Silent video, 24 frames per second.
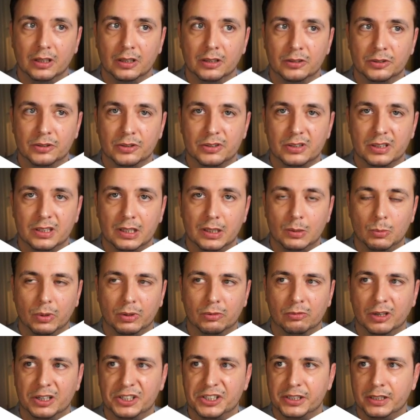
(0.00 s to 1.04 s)
to see what
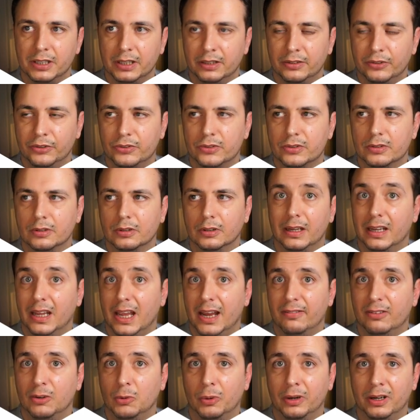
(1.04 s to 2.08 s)
Russia does.
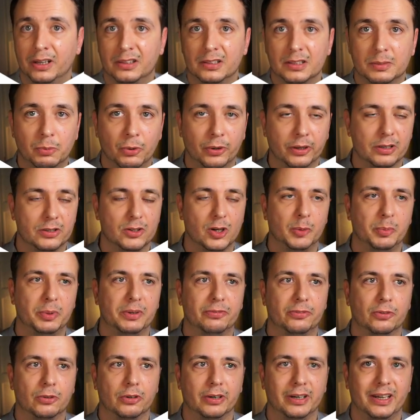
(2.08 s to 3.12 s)
Everyone at this point is hoping
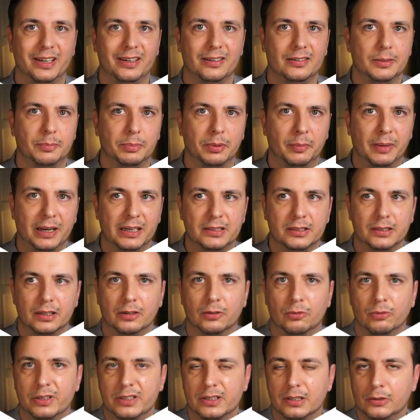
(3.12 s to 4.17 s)
for a diplomatic
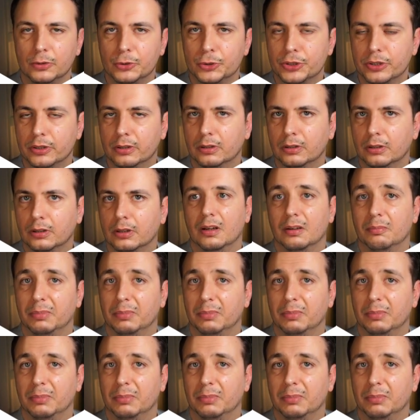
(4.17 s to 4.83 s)
resolution,